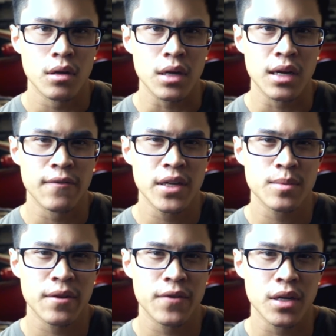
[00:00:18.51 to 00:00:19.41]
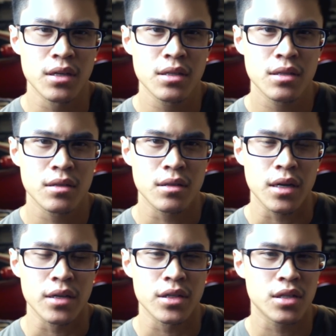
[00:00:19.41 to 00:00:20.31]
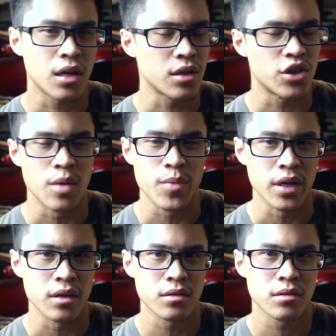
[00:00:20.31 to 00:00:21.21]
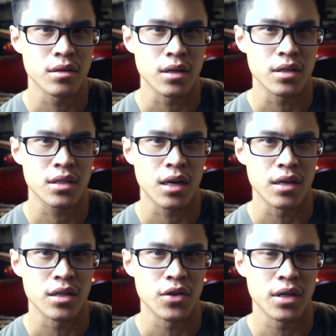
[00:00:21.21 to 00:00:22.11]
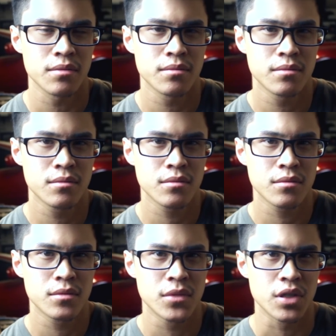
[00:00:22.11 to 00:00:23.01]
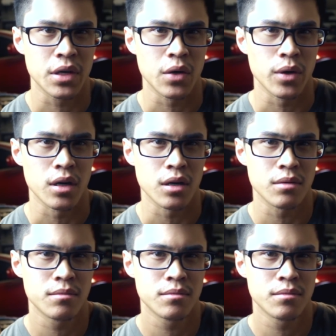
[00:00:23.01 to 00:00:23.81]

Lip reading: I gotta face my fears. I just gotta jump in and I just gotta do it. So here we are.